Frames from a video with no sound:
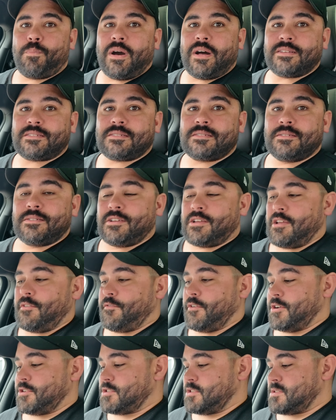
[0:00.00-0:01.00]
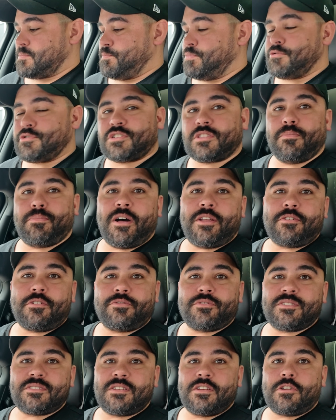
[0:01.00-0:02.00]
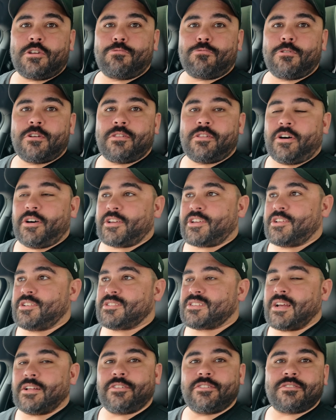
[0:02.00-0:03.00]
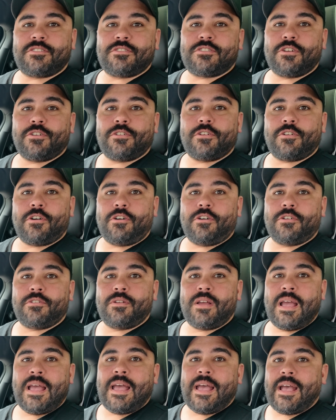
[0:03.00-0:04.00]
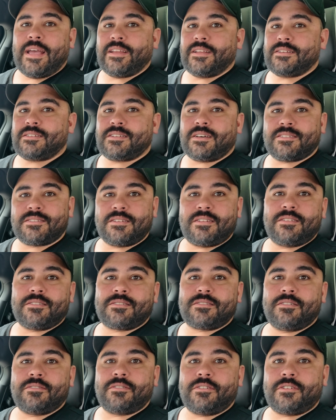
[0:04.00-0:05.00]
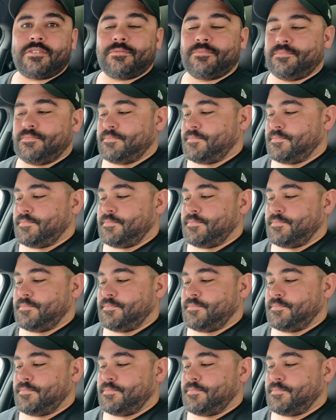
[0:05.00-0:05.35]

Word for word: But if I just push the button on the steering wheel, I can tell it to turn it on and it does it instantly.